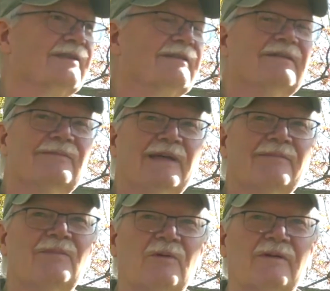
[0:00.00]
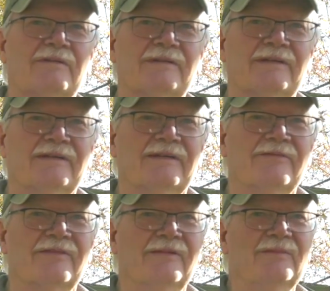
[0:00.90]
little bit more
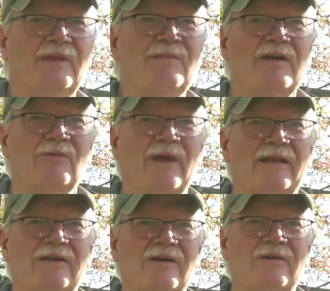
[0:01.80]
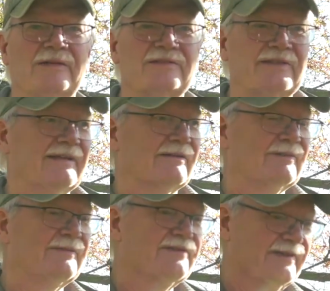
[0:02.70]
of the better way to go and stay on the
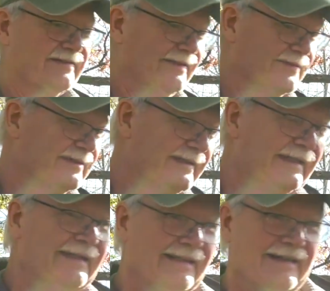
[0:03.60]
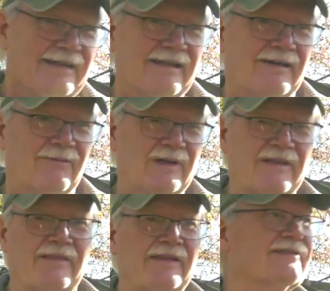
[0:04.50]
river systems. Now, one of the
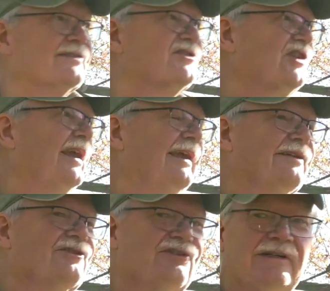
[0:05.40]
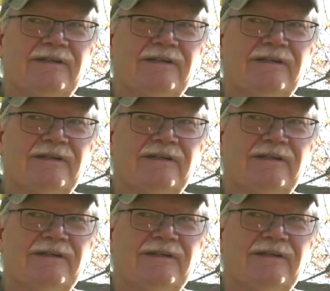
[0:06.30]
things that's changed